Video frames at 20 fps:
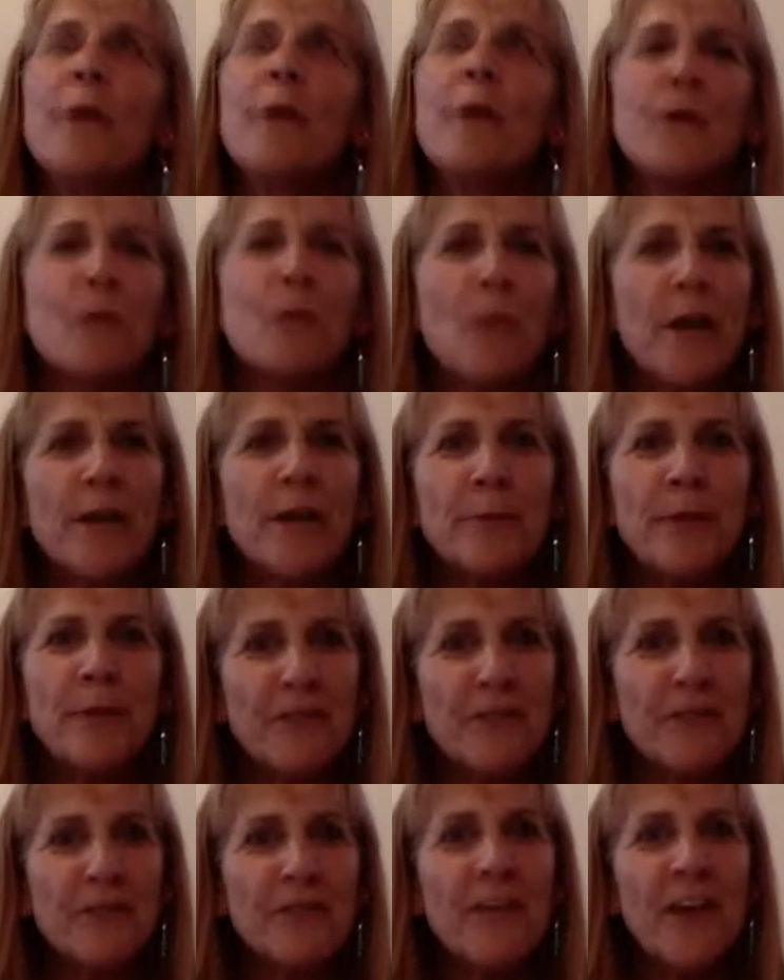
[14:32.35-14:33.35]
better way to be
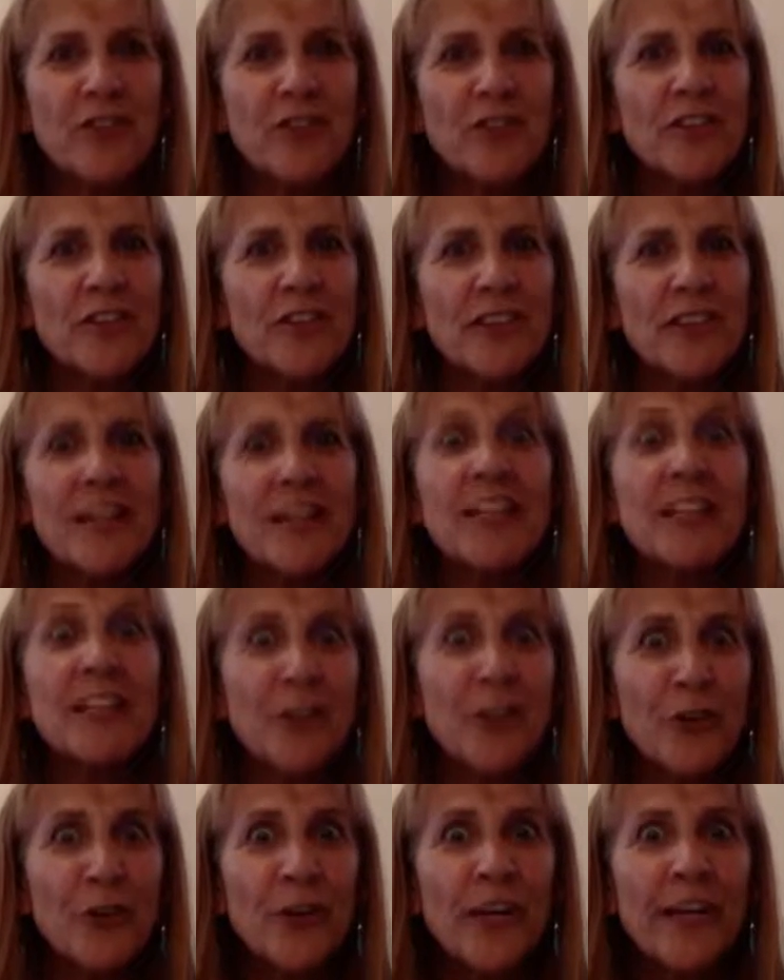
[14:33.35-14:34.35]
invested in
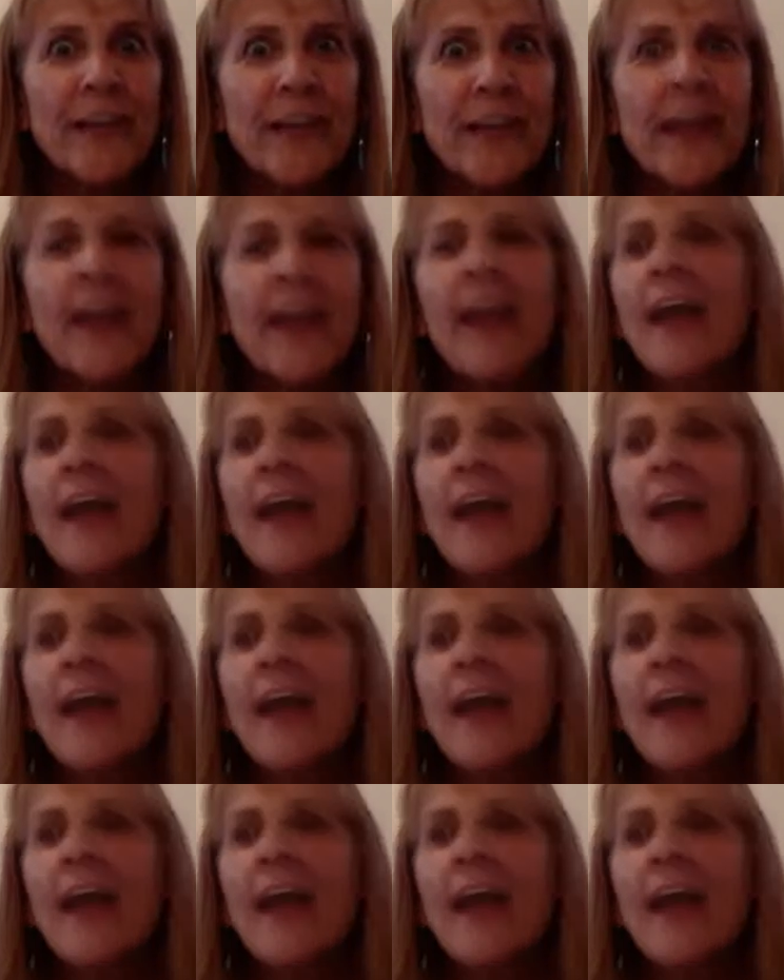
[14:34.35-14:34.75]
learning